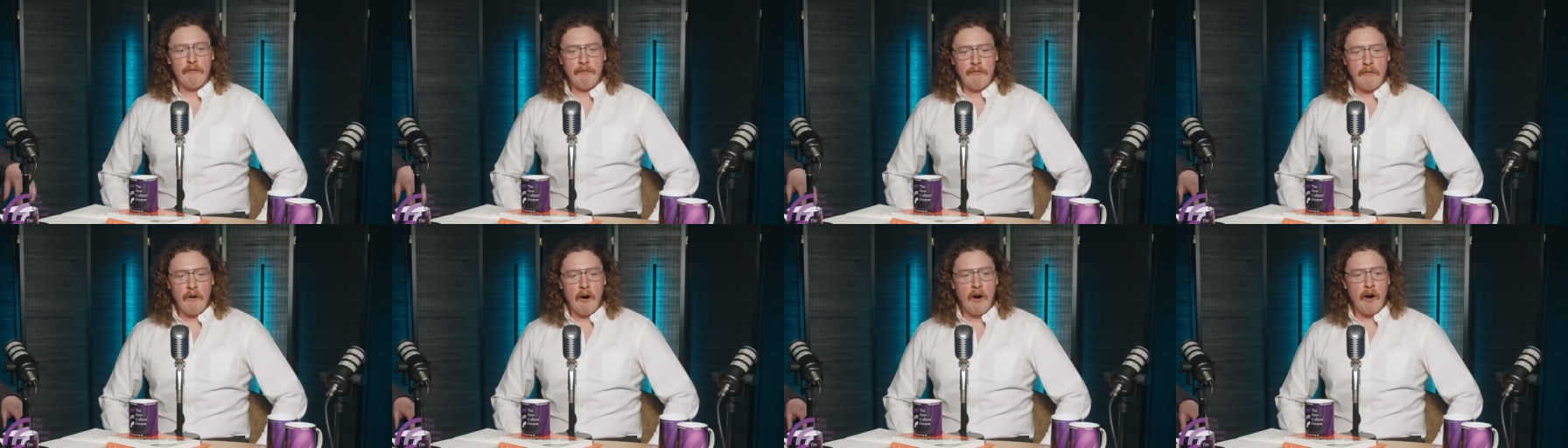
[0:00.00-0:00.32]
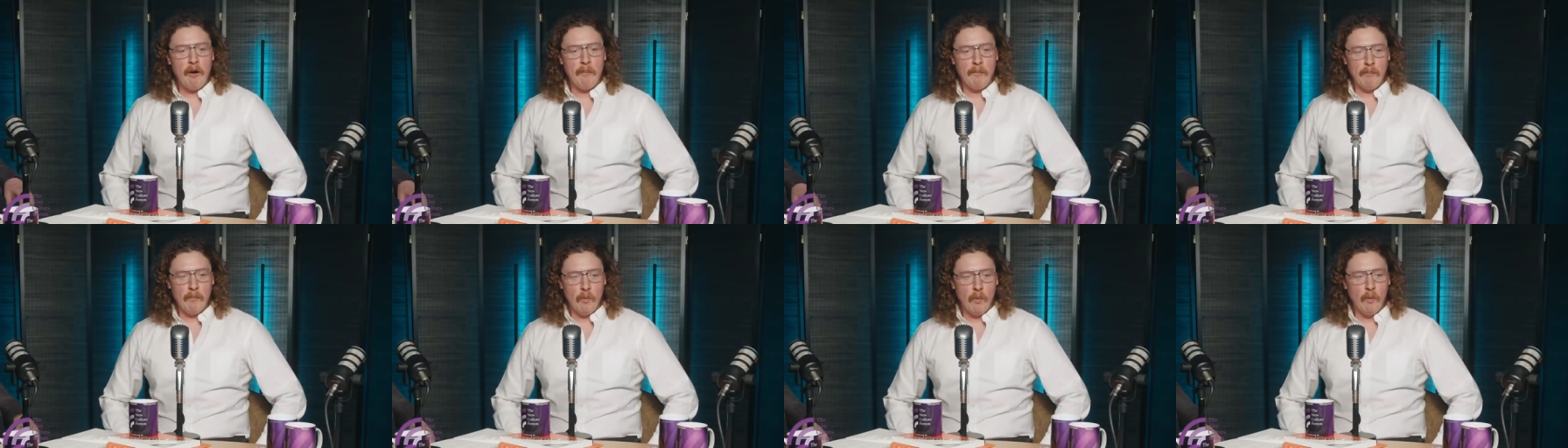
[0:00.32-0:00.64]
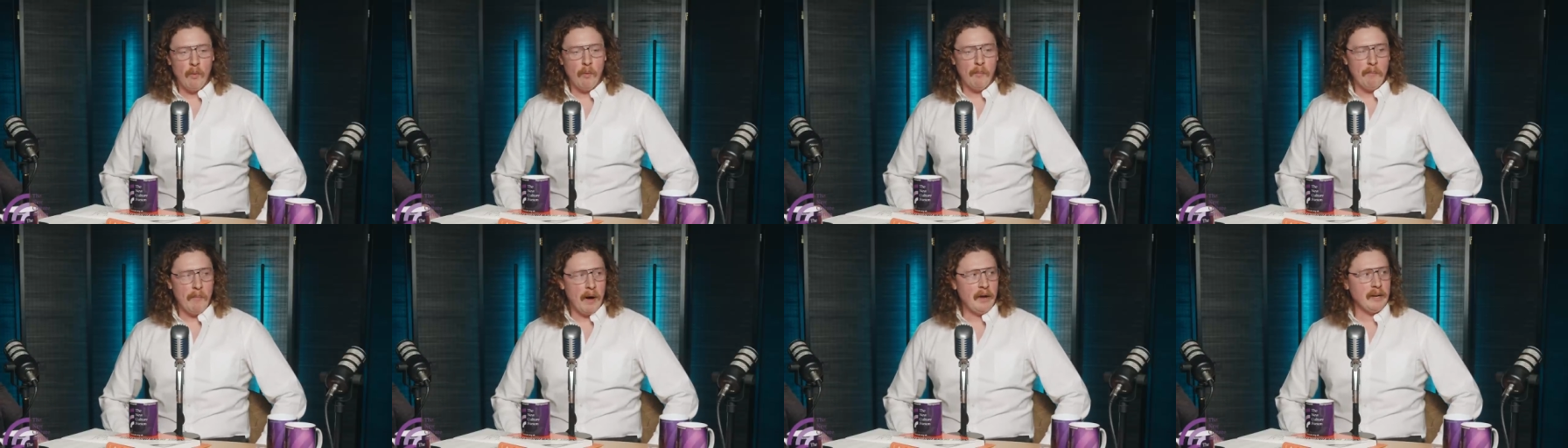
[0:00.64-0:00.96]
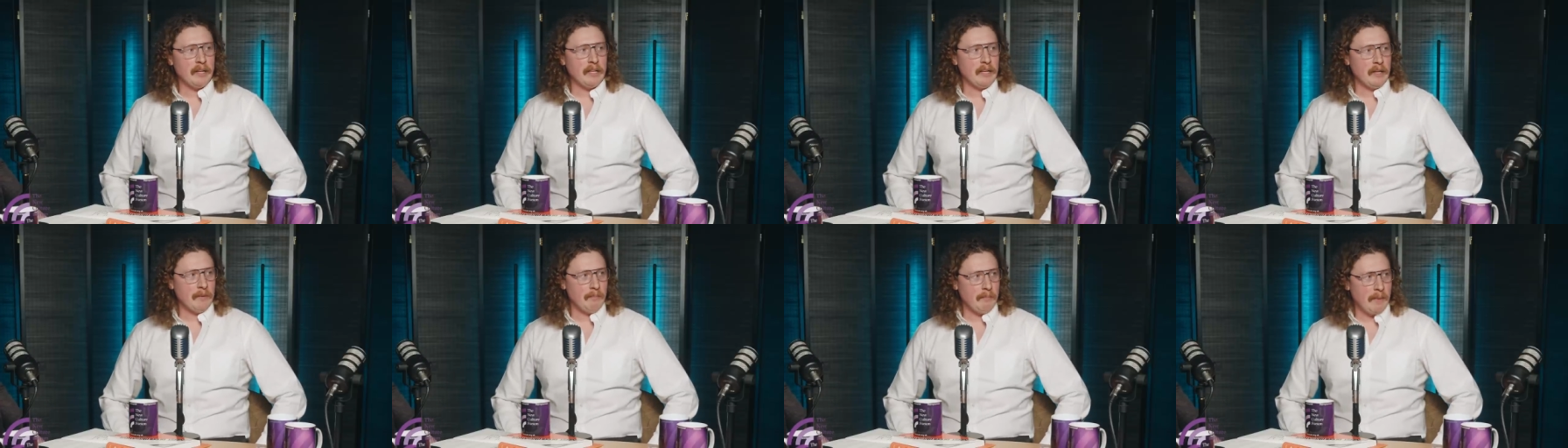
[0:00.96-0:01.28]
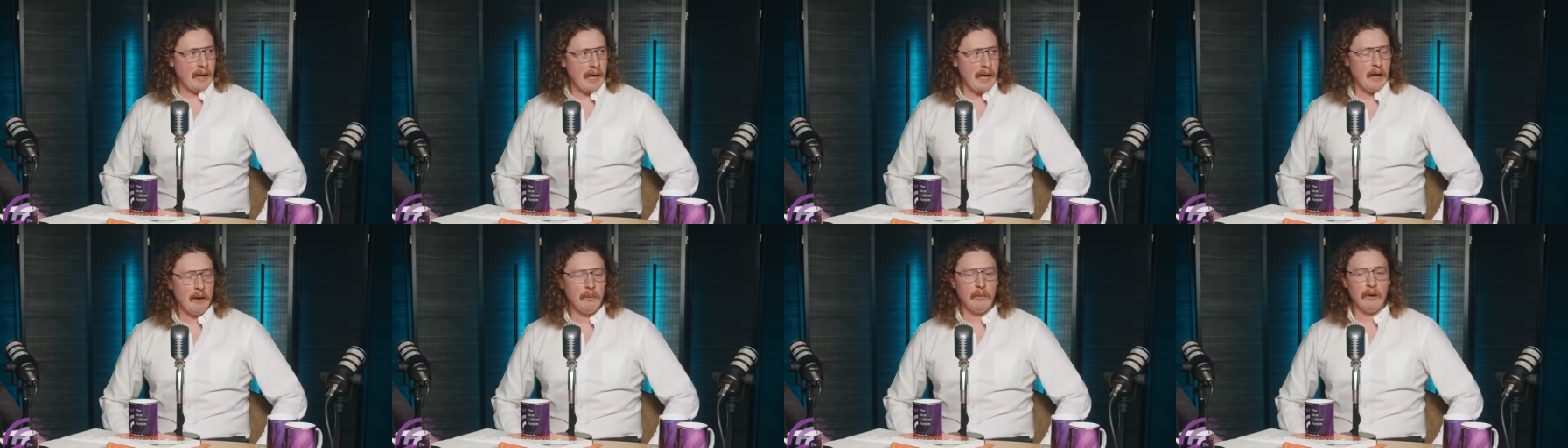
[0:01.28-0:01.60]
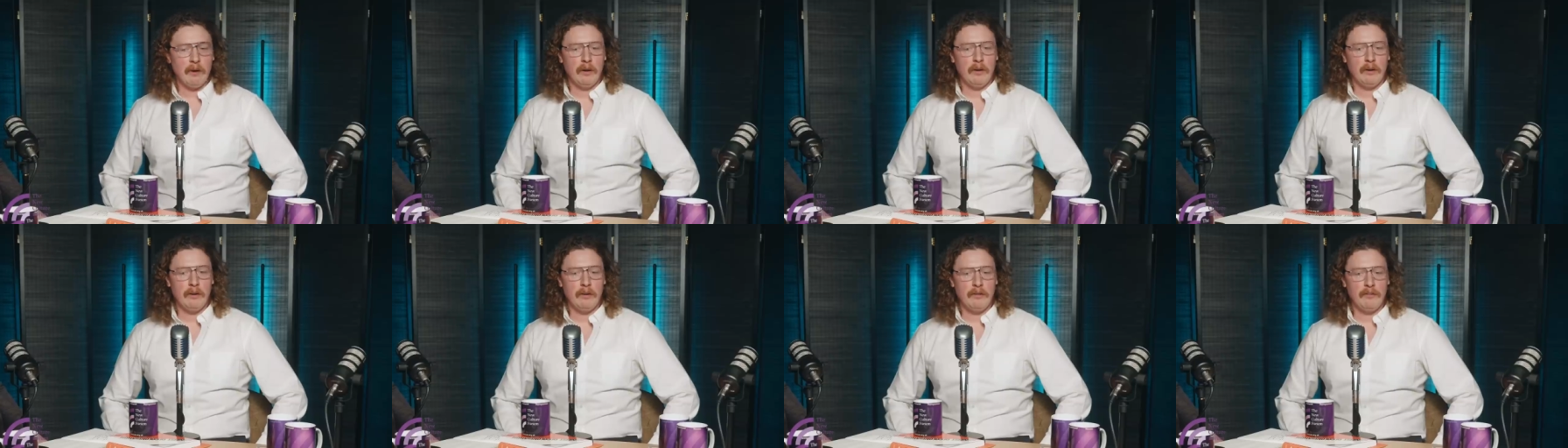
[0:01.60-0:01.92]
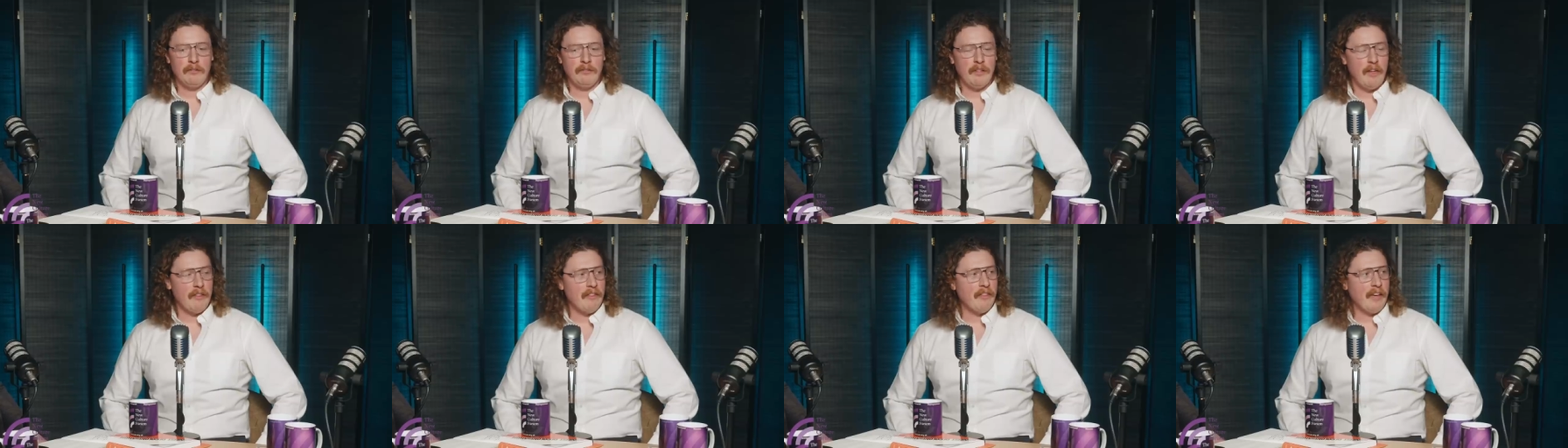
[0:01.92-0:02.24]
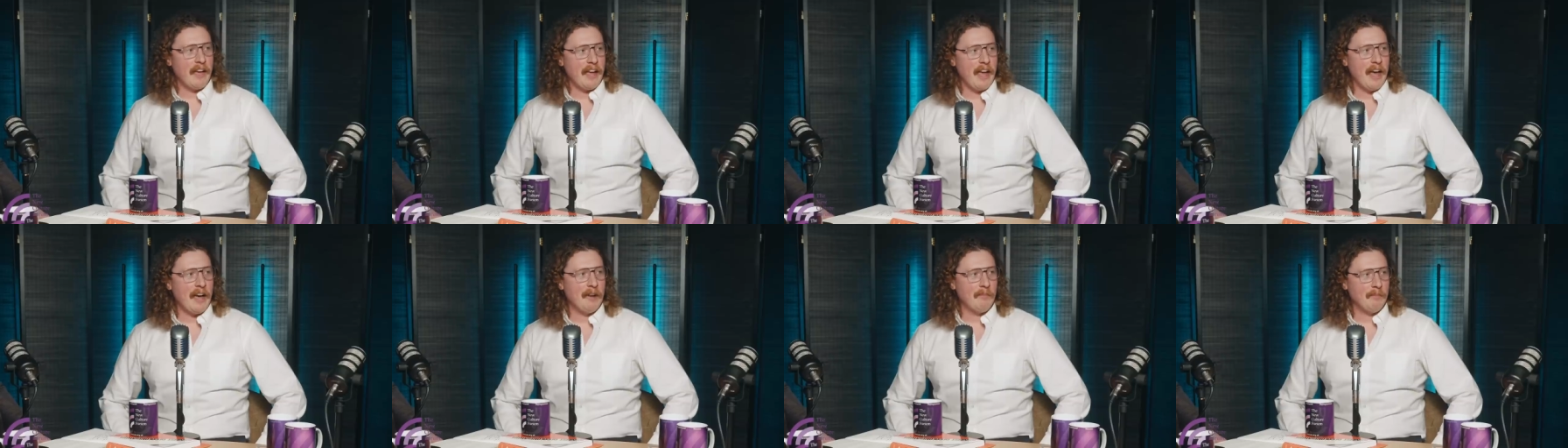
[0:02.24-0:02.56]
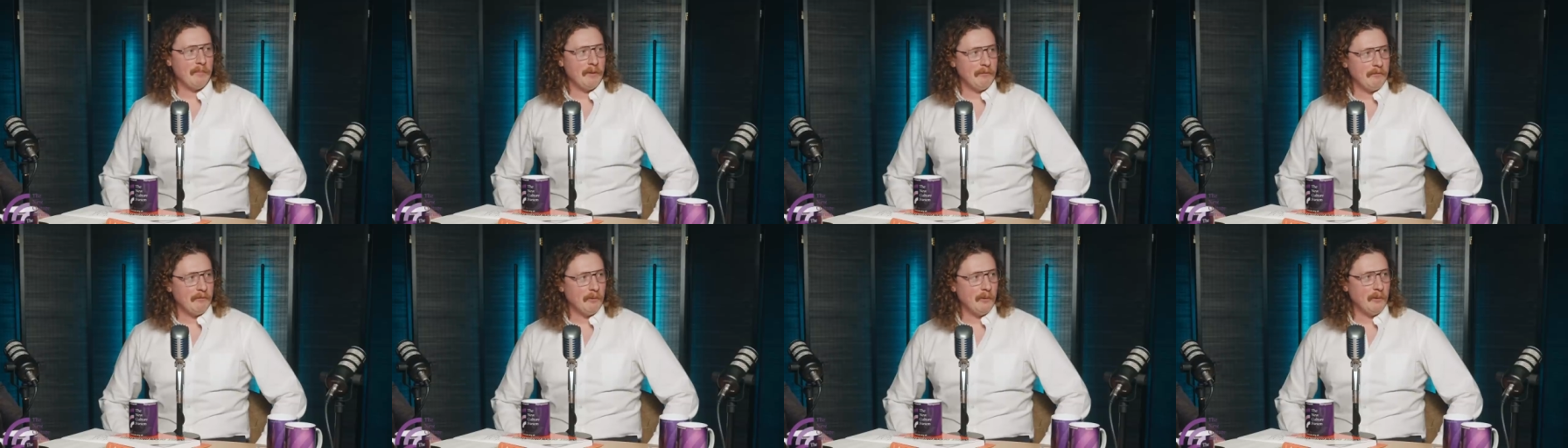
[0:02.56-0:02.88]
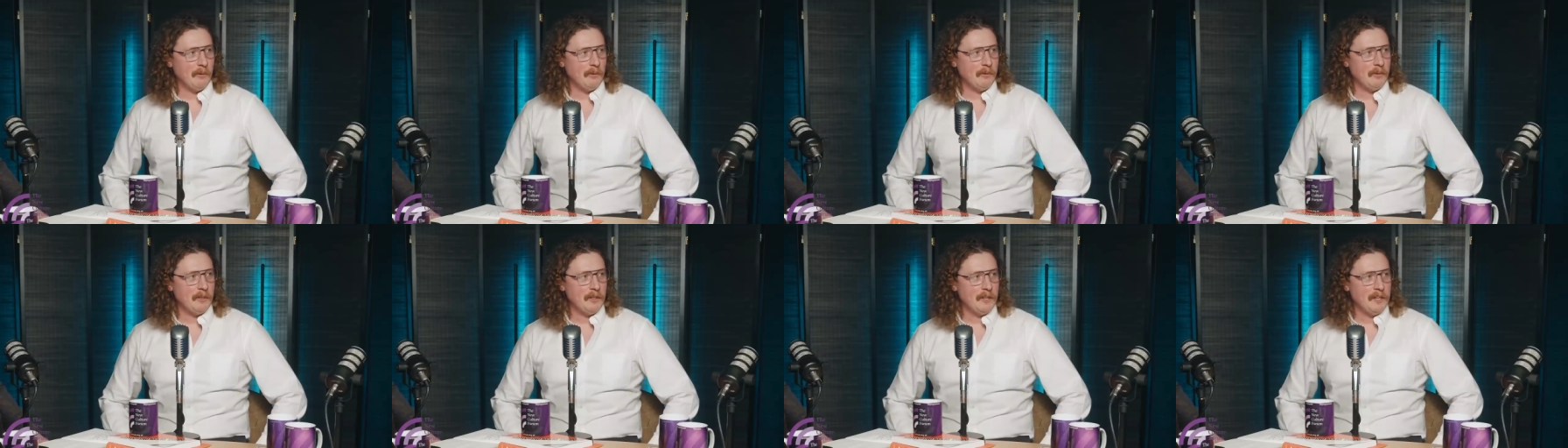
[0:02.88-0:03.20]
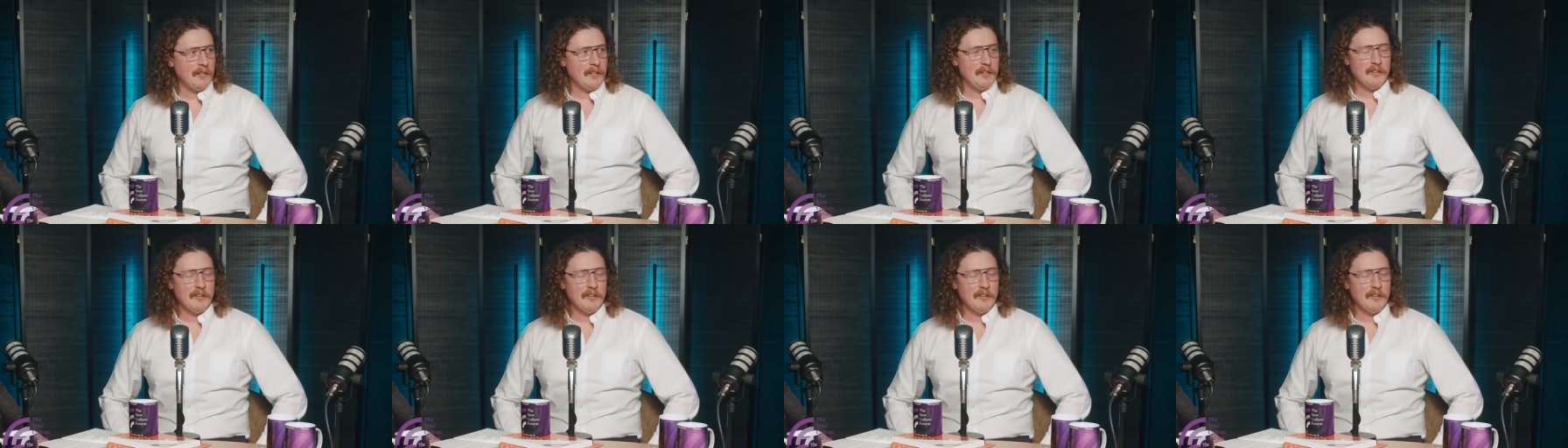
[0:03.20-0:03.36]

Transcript: far more money and power than they had before.